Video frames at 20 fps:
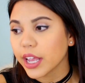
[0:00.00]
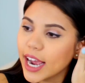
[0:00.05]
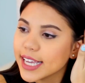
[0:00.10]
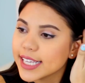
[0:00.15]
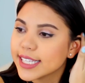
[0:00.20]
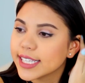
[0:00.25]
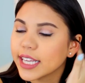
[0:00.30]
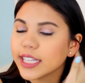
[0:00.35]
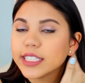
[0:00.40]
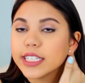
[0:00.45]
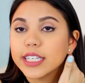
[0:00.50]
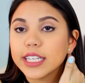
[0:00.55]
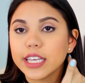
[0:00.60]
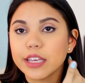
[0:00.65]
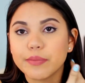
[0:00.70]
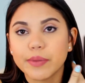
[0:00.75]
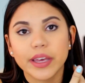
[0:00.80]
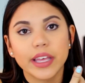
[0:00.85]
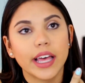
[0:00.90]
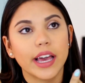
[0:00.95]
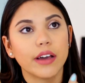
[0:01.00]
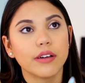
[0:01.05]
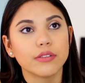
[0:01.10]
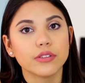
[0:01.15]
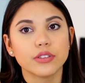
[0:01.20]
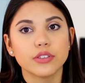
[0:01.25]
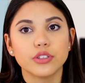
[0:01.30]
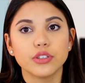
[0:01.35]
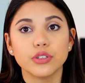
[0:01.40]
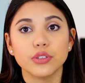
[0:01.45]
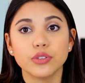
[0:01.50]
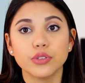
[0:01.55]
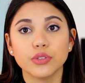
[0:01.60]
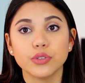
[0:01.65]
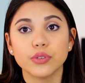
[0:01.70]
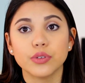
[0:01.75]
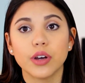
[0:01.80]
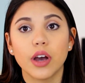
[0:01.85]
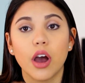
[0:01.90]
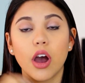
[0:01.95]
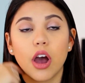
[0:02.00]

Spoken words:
I sent an email out to